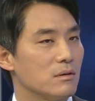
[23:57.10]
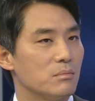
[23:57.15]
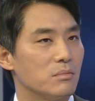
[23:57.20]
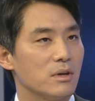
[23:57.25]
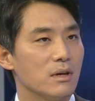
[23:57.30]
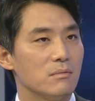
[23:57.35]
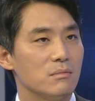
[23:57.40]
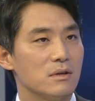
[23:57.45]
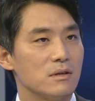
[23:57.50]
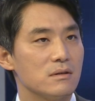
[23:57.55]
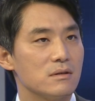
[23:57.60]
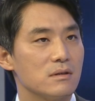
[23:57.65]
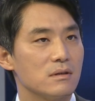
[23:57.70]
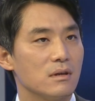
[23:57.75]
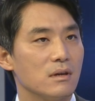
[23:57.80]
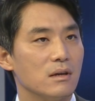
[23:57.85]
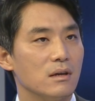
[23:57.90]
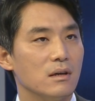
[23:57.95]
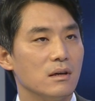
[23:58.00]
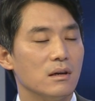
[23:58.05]
premise,
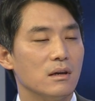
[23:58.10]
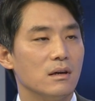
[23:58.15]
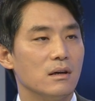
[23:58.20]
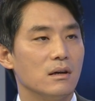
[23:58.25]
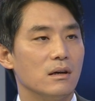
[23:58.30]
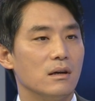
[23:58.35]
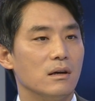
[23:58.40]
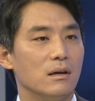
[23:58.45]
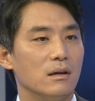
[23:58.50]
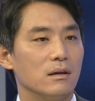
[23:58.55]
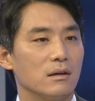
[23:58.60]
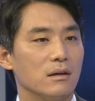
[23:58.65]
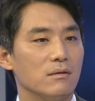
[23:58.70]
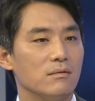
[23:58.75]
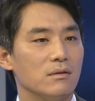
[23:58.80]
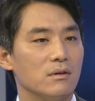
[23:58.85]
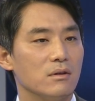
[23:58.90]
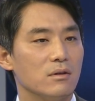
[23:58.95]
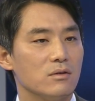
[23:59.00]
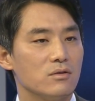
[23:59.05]

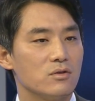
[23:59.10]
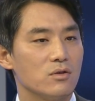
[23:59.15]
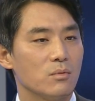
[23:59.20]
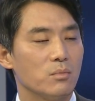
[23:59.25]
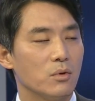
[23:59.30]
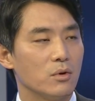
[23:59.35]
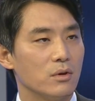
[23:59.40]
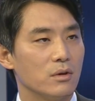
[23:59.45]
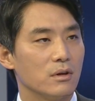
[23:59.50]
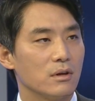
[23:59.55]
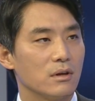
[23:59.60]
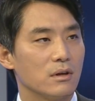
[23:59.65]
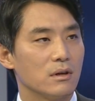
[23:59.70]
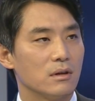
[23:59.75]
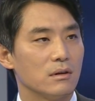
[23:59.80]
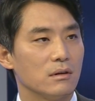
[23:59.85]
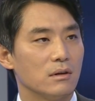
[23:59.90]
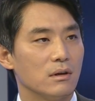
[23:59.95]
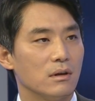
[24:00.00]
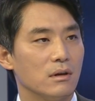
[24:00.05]
given the
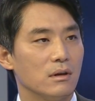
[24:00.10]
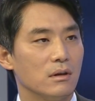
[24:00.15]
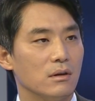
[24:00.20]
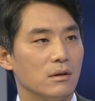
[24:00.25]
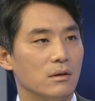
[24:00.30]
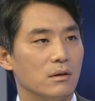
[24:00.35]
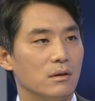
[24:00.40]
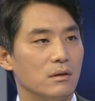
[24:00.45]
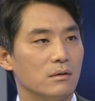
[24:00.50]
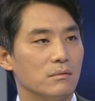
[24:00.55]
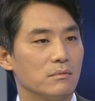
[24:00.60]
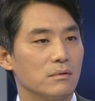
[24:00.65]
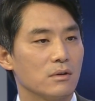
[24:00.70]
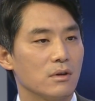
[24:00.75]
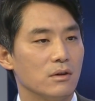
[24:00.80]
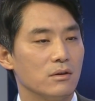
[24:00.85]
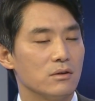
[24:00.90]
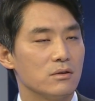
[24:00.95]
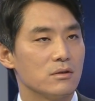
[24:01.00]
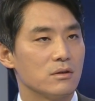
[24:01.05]
geopolitical
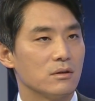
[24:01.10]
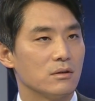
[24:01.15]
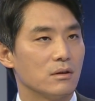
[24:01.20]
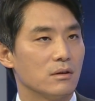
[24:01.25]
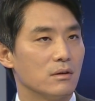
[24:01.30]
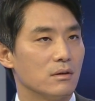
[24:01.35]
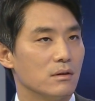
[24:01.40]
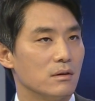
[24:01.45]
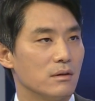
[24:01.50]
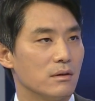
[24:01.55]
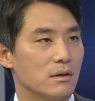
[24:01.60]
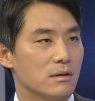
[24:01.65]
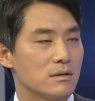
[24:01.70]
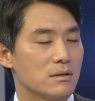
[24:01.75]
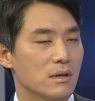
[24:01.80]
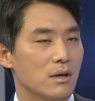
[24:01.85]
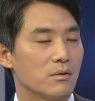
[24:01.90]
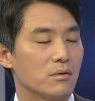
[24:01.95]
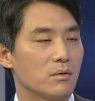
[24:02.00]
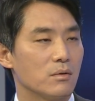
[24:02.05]
condition that
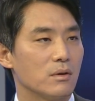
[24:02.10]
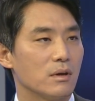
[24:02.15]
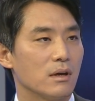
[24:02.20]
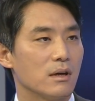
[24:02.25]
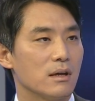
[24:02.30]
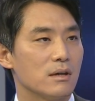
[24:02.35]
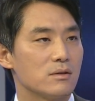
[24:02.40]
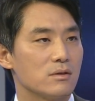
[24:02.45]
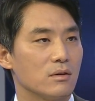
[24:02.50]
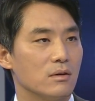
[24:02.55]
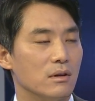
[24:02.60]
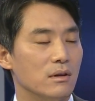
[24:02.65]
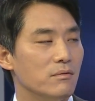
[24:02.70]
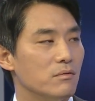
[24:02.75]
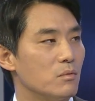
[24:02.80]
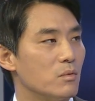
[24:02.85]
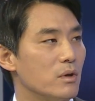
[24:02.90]
South Korea has to live